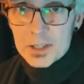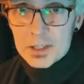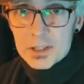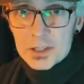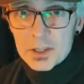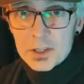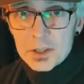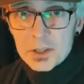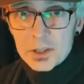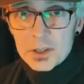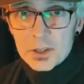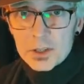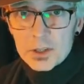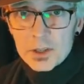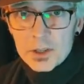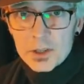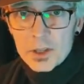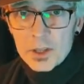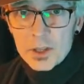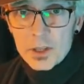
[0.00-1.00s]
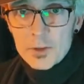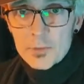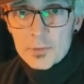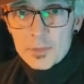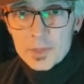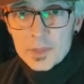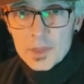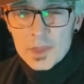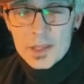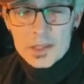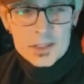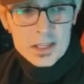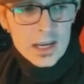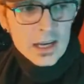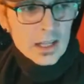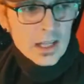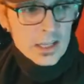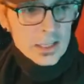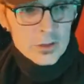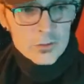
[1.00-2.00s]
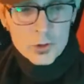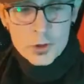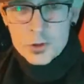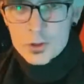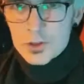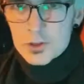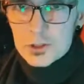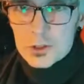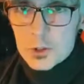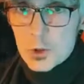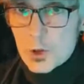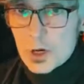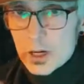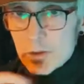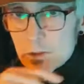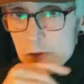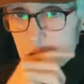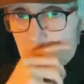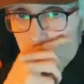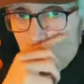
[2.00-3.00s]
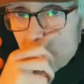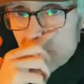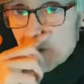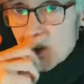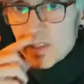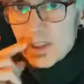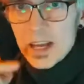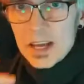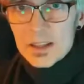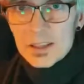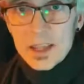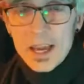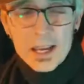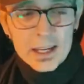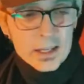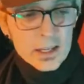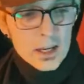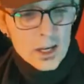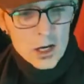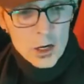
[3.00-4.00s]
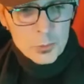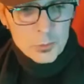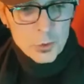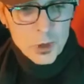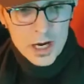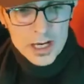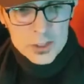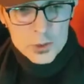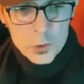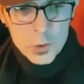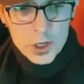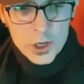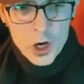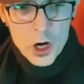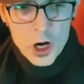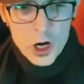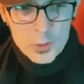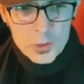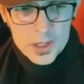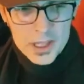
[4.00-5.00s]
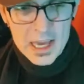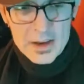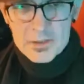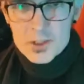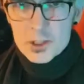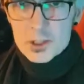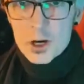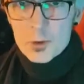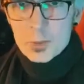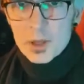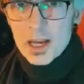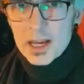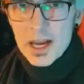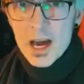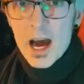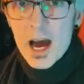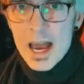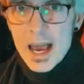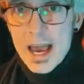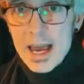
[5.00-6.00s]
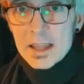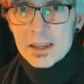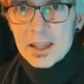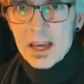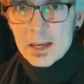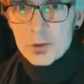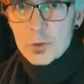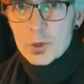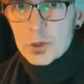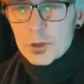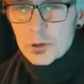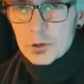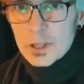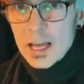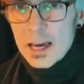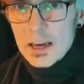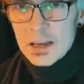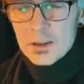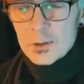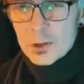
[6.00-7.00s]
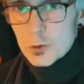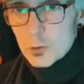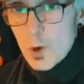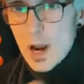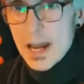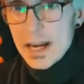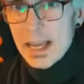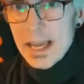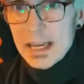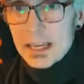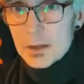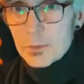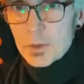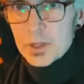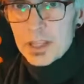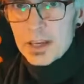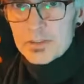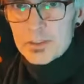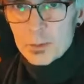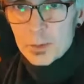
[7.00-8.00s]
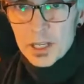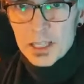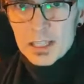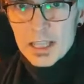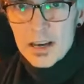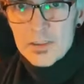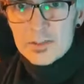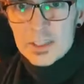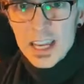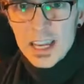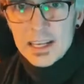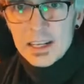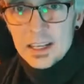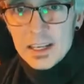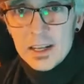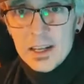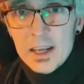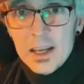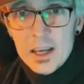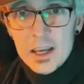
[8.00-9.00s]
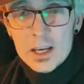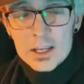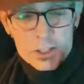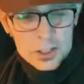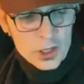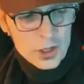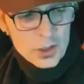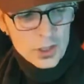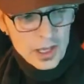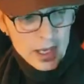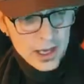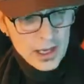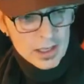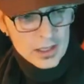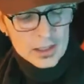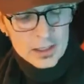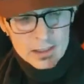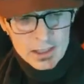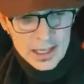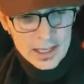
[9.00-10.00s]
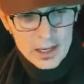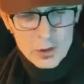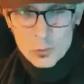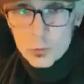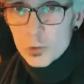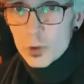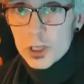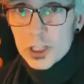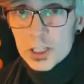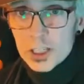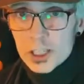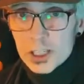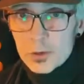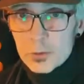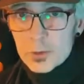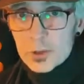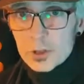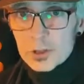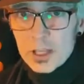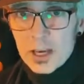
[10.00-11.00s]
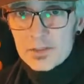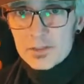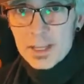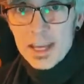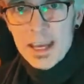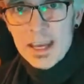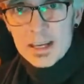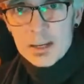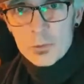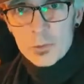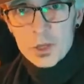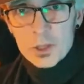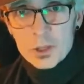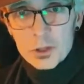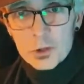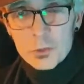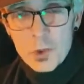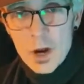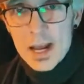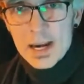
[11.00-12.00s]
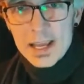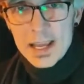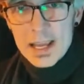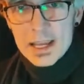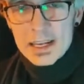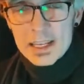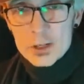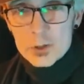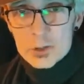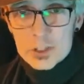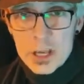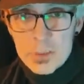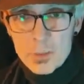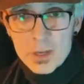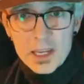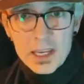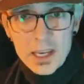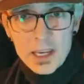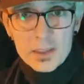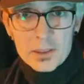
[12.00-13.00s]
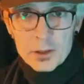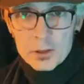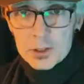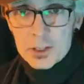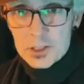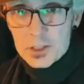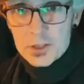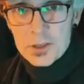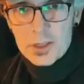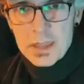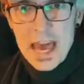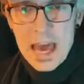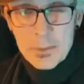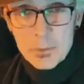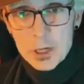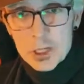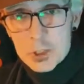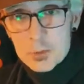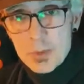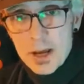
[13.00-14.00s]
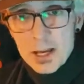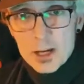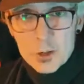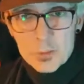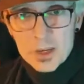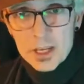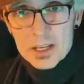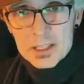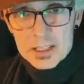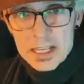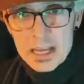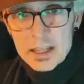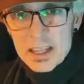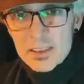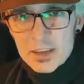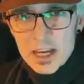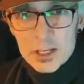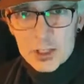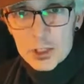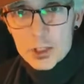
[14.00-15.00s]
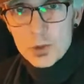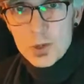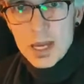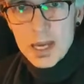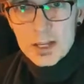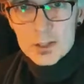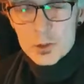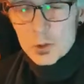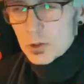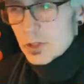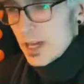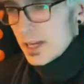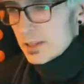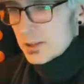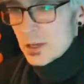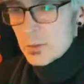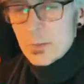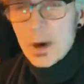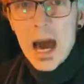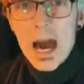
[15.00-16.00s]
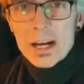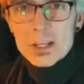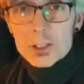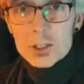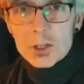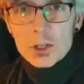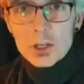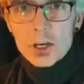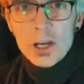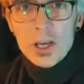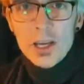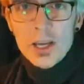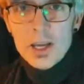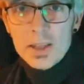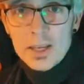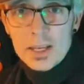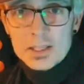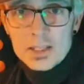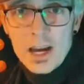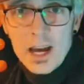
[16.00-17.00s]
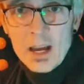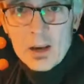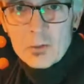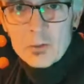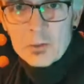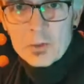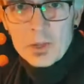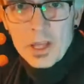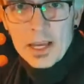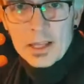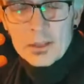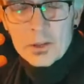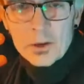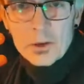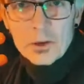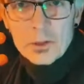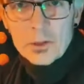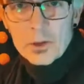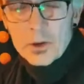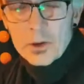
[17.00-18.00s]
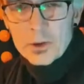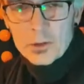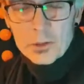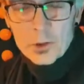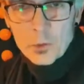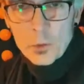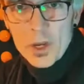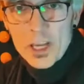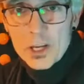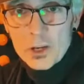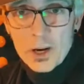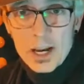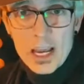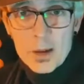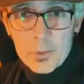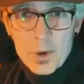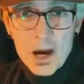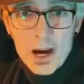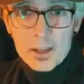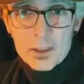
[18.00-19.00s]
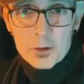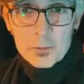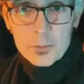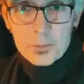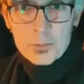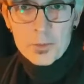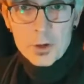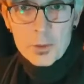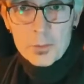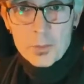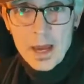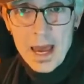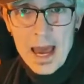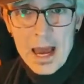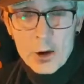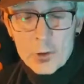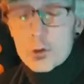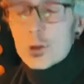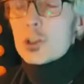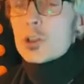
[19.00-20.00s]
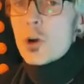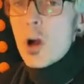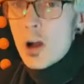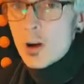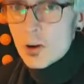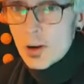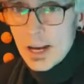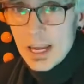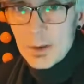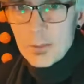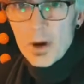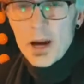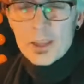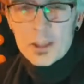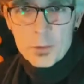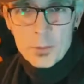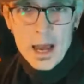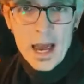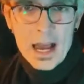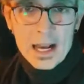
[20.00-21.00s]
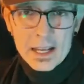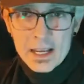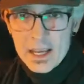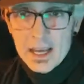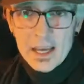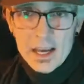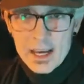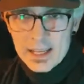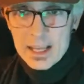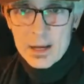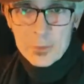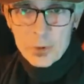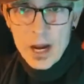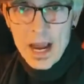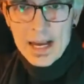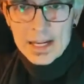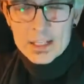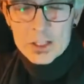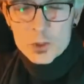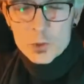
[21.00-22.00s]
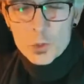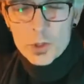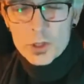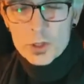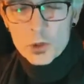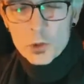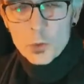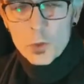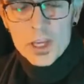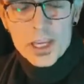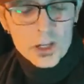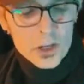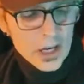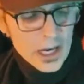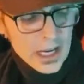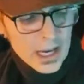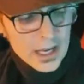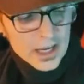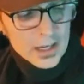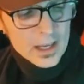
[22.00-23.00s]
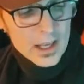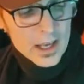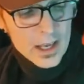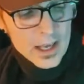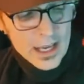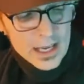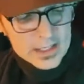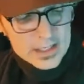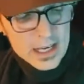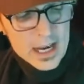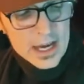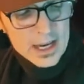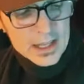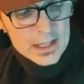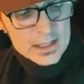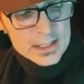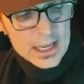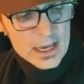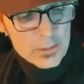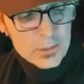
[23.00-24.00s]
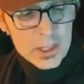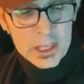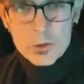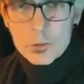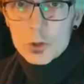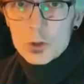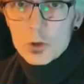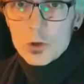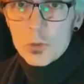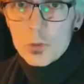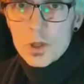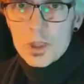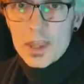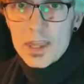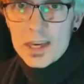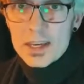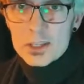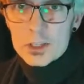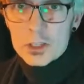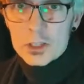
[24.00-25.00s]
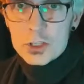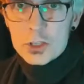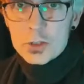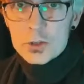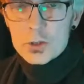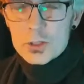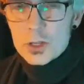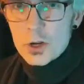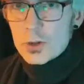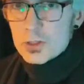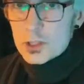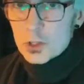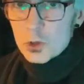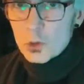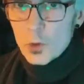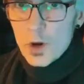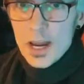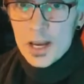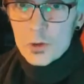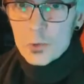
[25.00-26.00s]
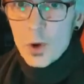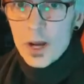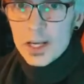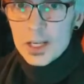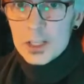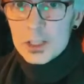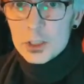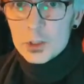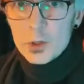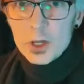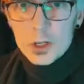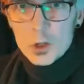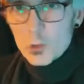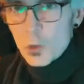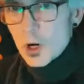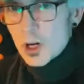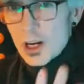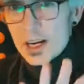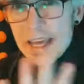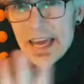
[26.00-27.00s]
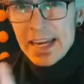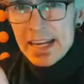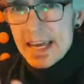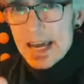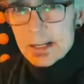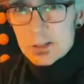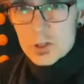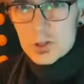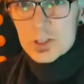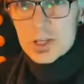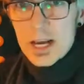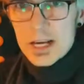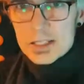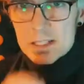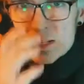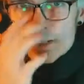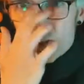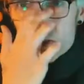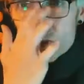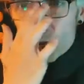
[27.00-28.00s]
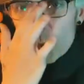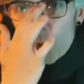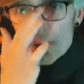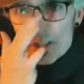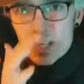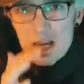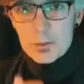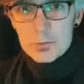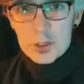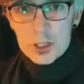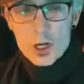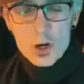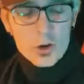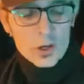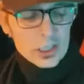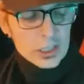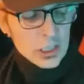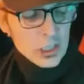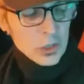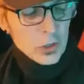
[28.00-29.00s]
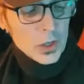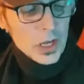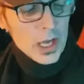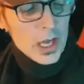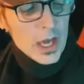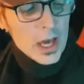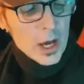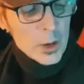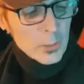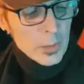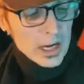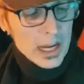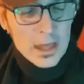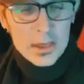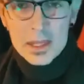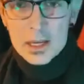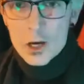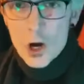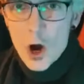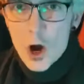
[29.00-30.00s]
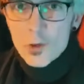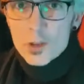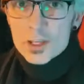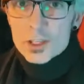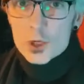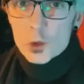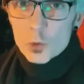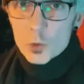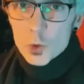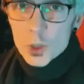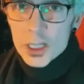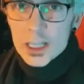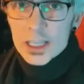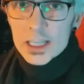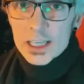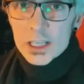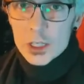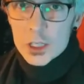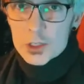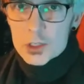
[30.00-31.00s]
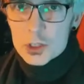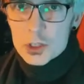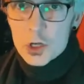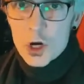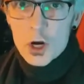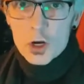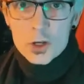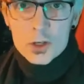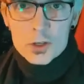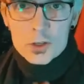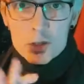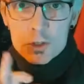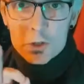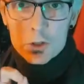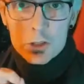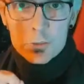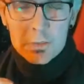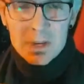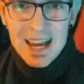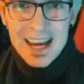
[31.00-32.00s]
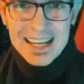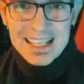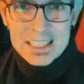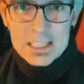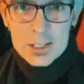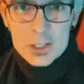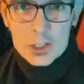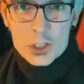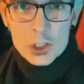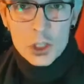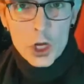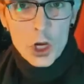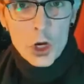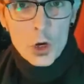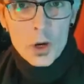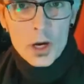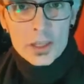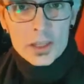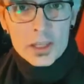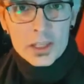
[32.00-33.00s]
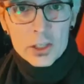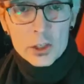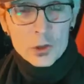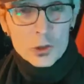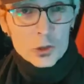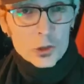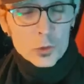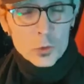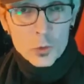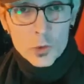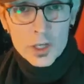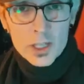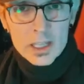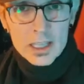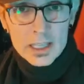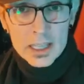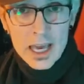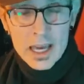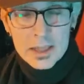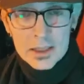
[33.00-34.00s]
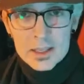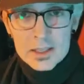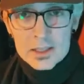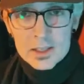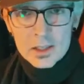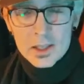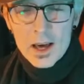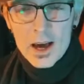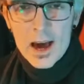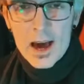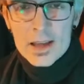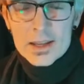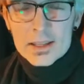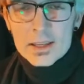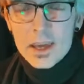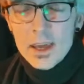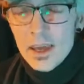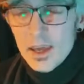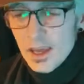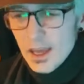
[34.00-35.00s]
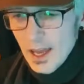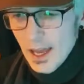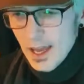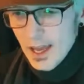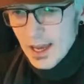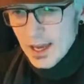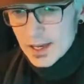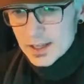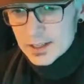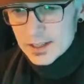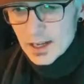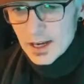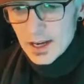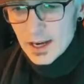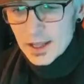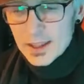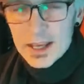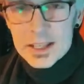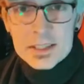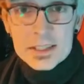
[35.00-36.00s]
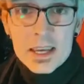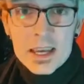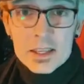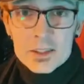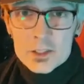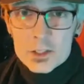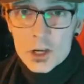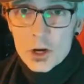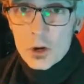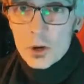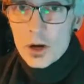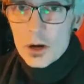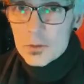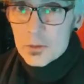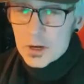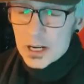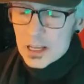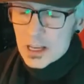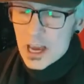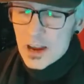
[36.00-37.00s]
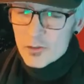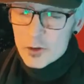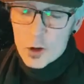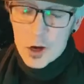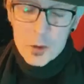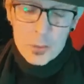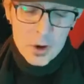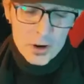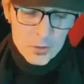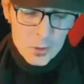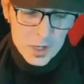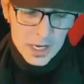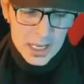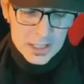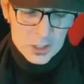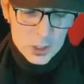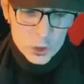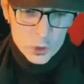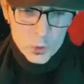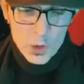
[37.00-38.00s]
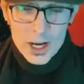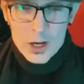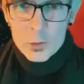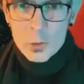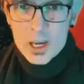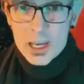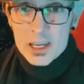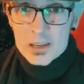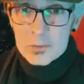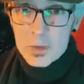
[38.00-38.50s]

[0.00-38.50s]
It's kind of like you've heard the story of the drummer that like breaks one arm and they have to start playing hi-hat like with their right-handed, but they have to play left-handed. So they get really good with their left hand, and when their right hand heals up again, they're just that much better because now they've got 2 hands. Or like the boxer, they tie like their weaker hand behind their back, or their stronger hand behind their back, and they practice with their weaker hand. It's kind of the same thing we're doing with this too. So it's a great way to do it. It'll work on any exercise, not just the ones I'm showing you. But I think all these are really good starters. Do them nice and slow. I think you'll really like these a lot. And that's it. So I hope everybody has a great week.